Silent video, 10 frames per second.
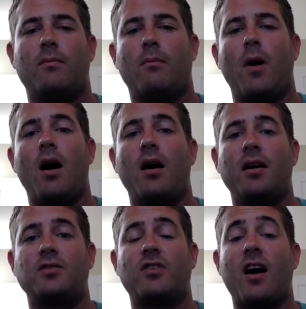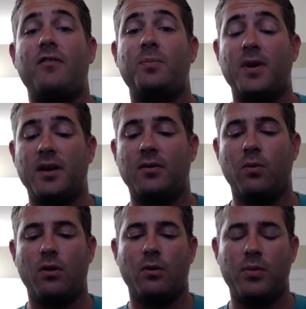My draft pick
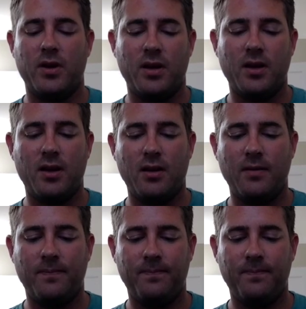will be